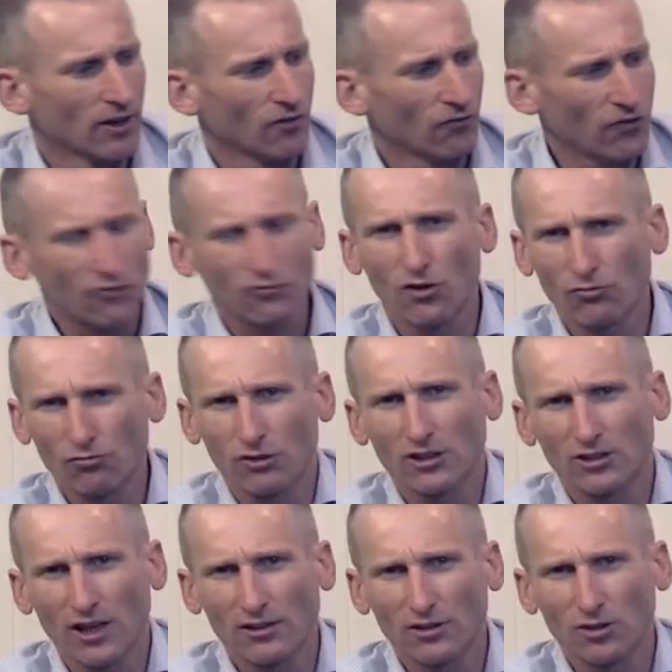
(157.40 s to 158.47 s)
53
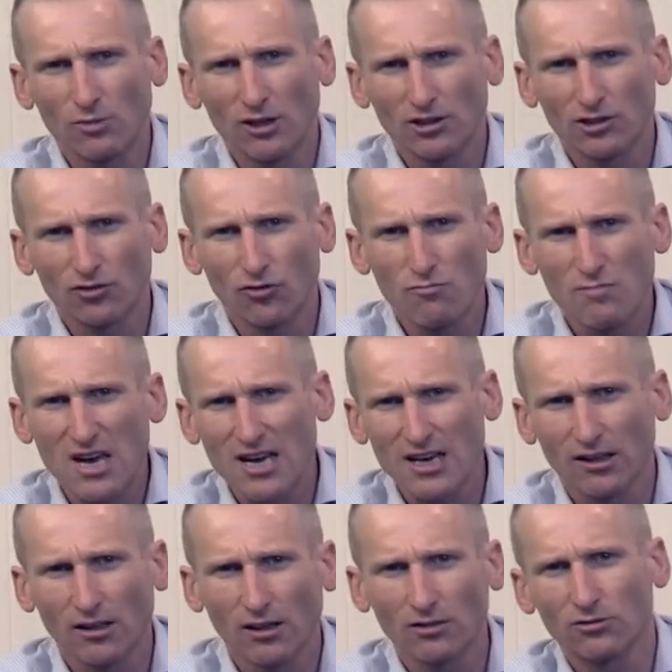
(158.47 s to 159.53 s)
centimetres for me at
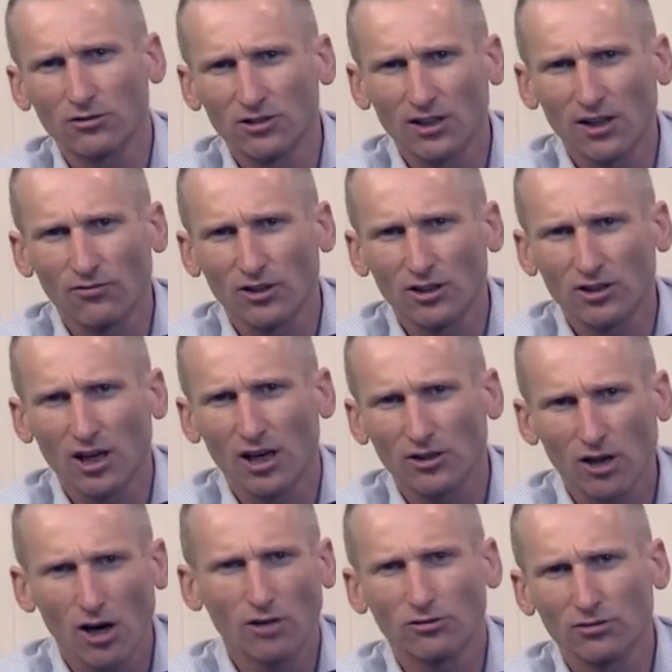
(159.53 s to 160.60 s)
176,
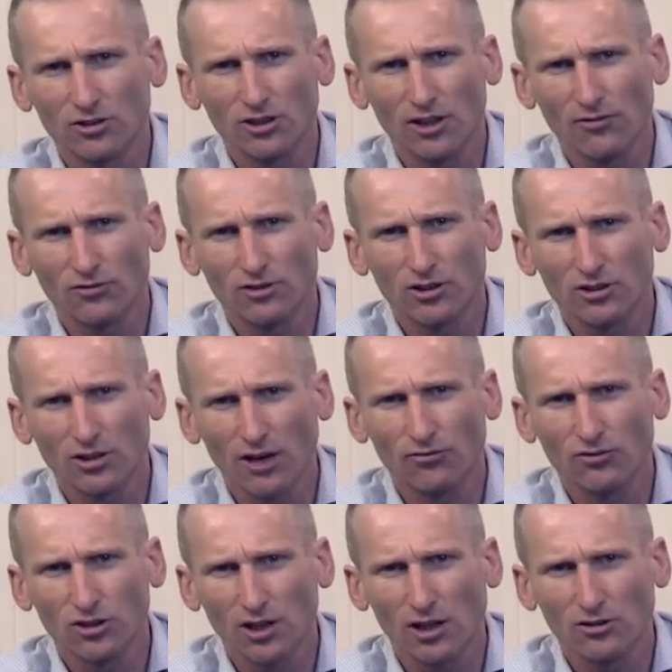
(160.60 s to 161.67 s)

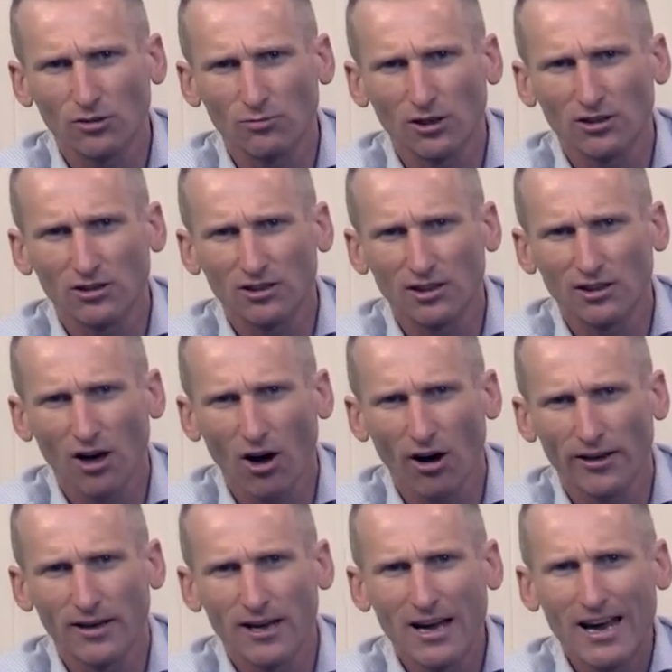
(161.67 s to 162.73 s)
177 centimetres in
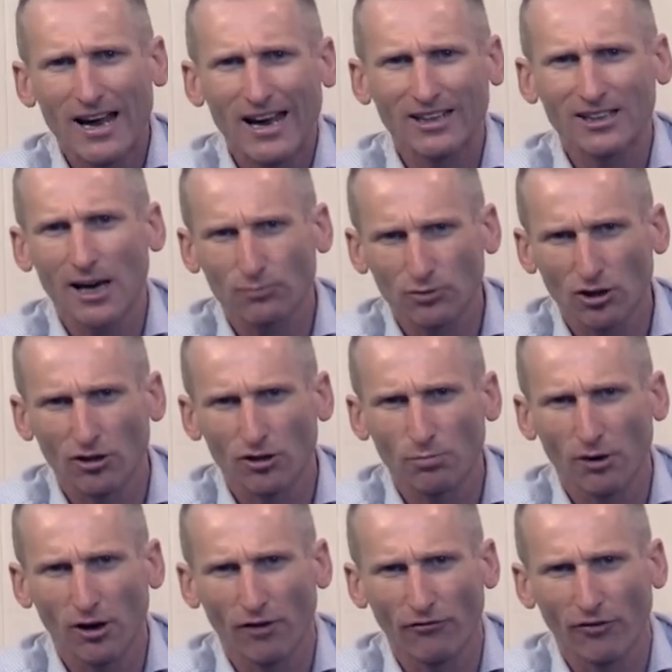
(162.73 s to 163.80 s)
height is absolutely
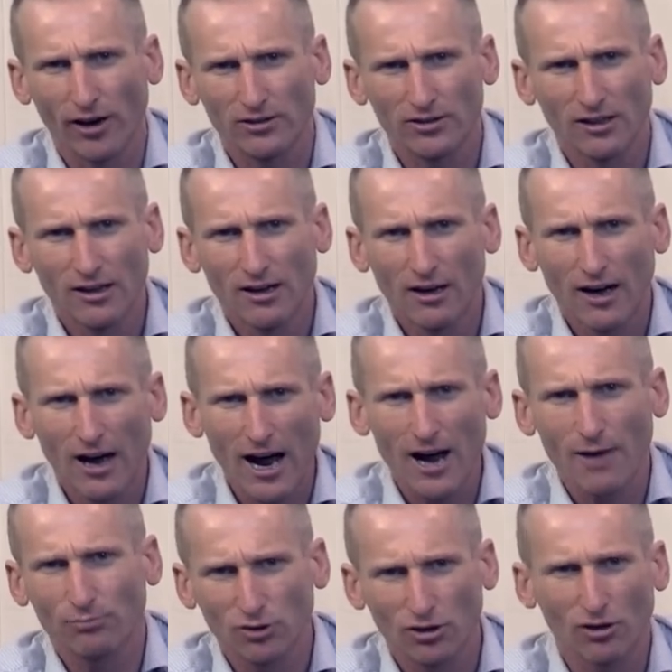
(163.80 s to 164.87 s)
perfect.
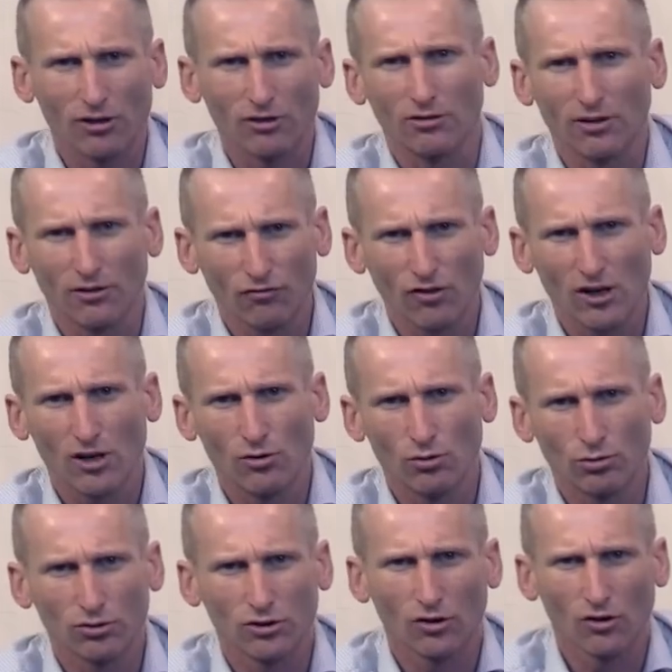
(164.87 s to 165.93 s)
Absolutely
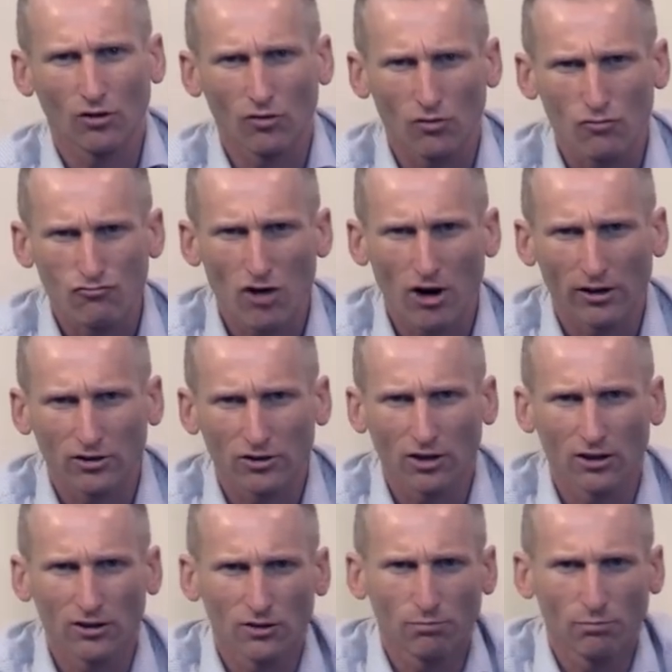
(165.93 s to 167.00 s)
feels the right
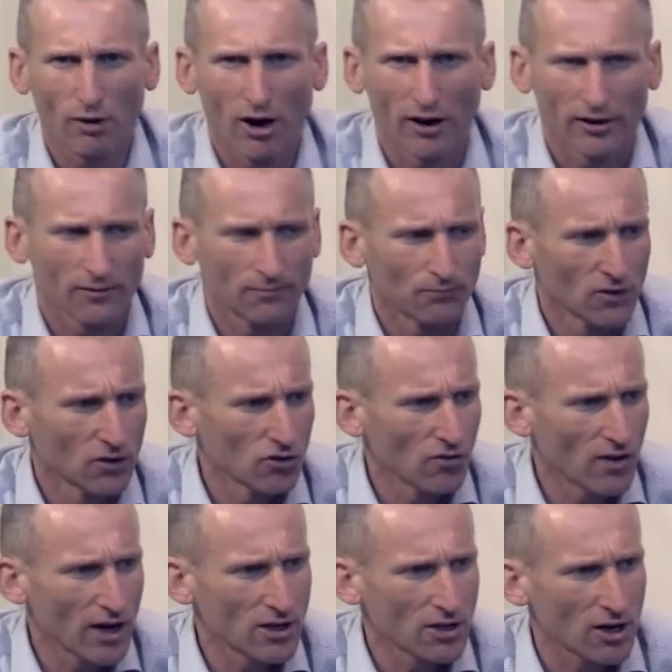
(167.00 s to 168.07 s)
size of bike. So
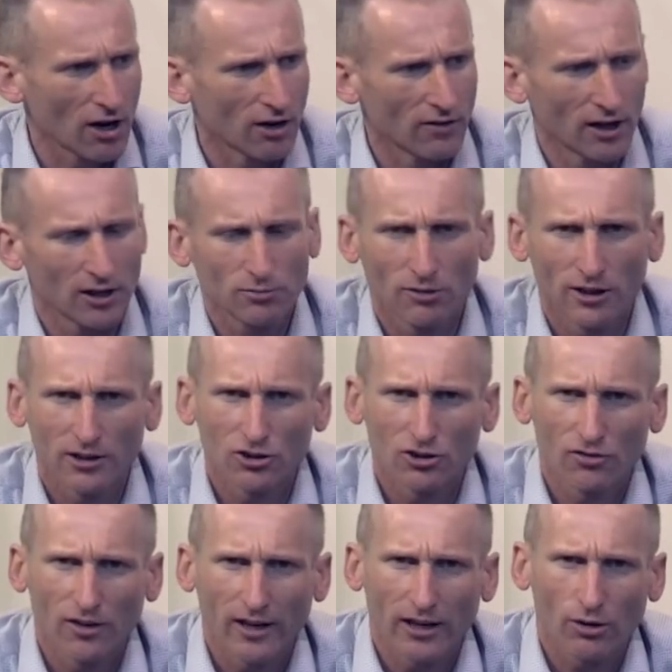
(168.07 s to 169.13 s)
there you go, there's my answer
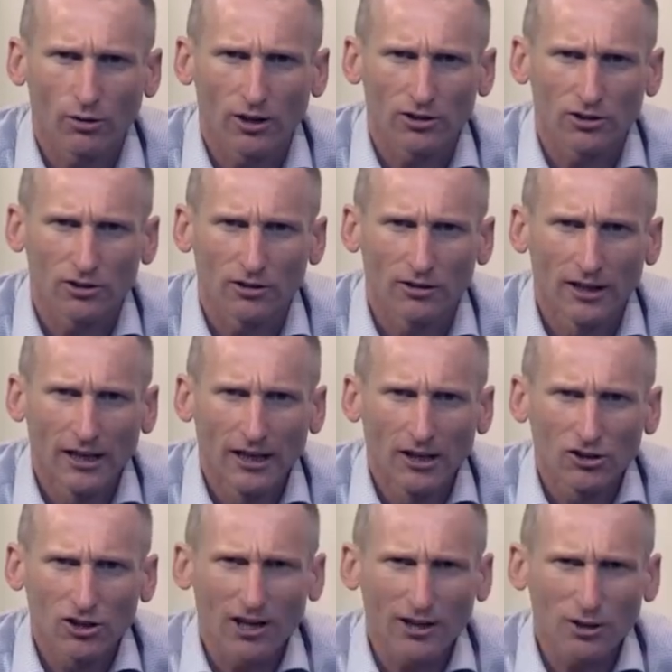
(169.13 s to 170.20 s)
to that question.
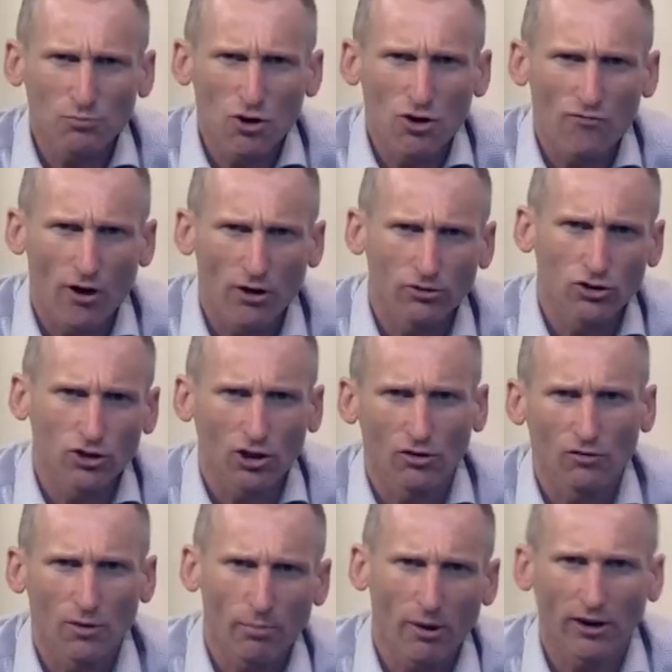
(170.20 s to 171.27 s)
So let's move on to
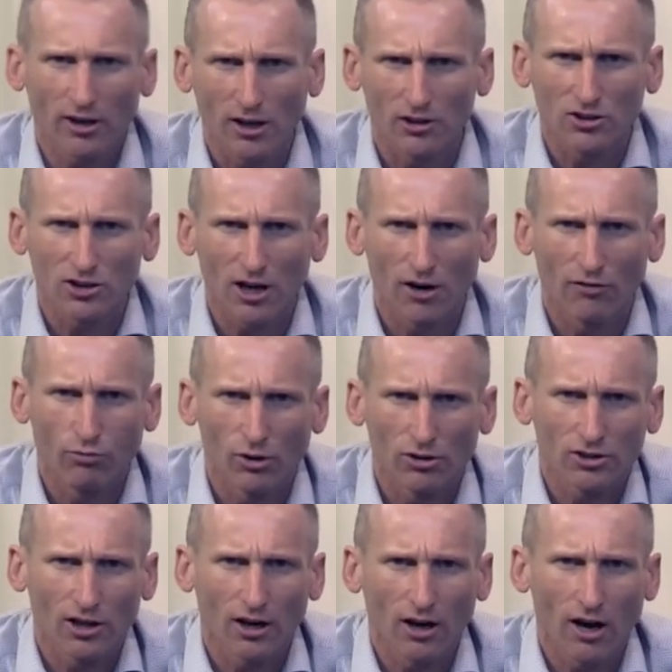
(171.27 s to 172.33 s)
the bike itself.
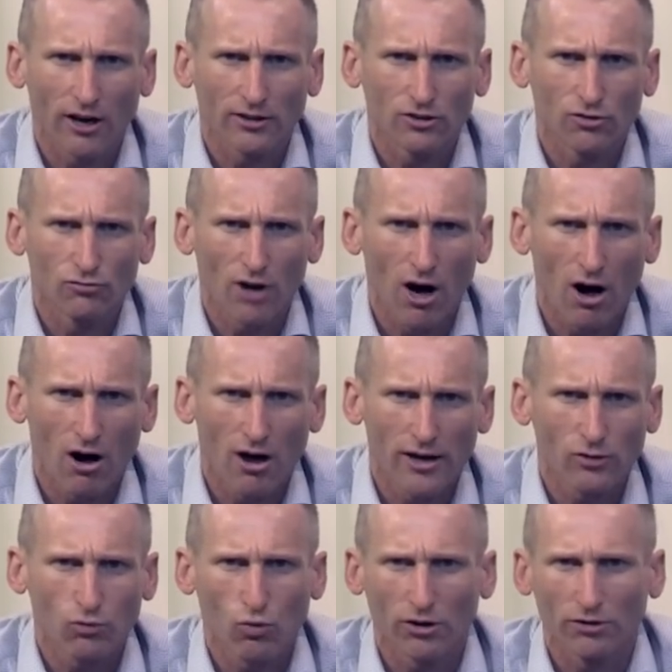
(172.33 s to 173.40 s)
What's it like to
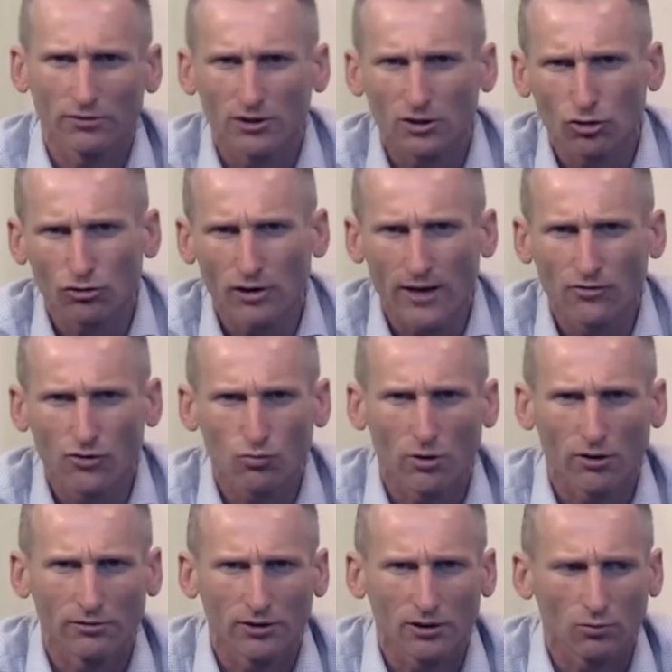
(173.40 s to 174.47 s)
ride? What are its strengths?
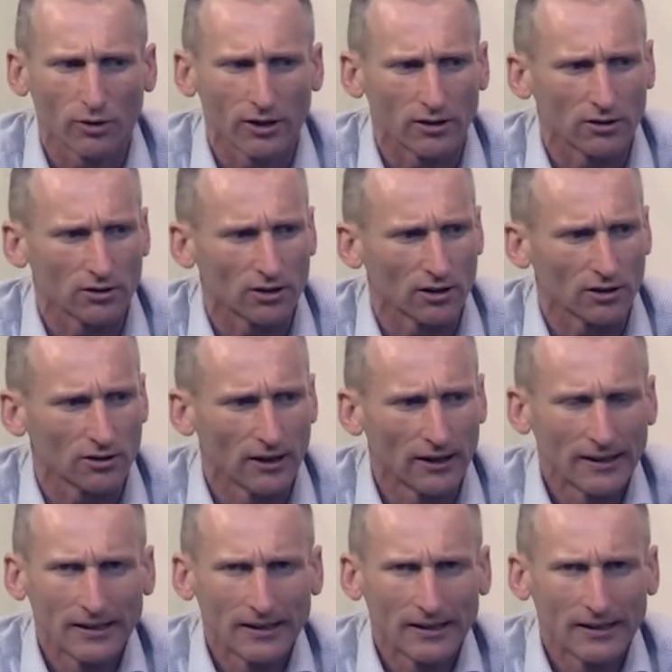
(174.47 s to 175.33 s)
What are its weaknesses?